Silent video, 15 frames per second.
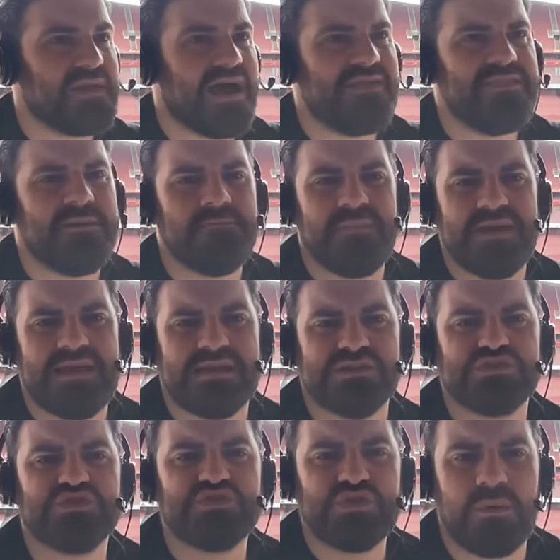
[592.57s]
and then be in
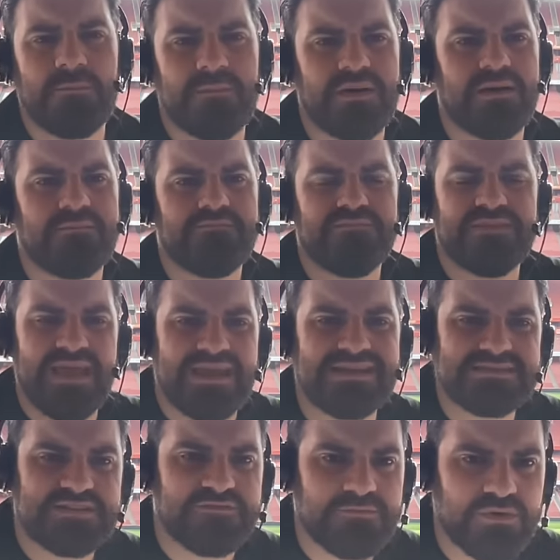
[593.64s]
a somber,
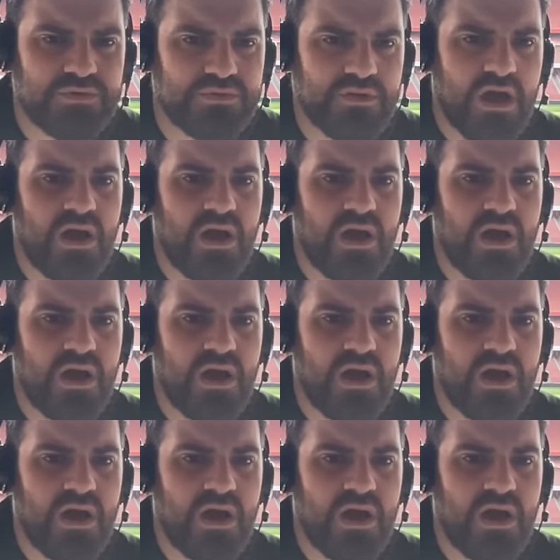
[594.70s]
negative mood.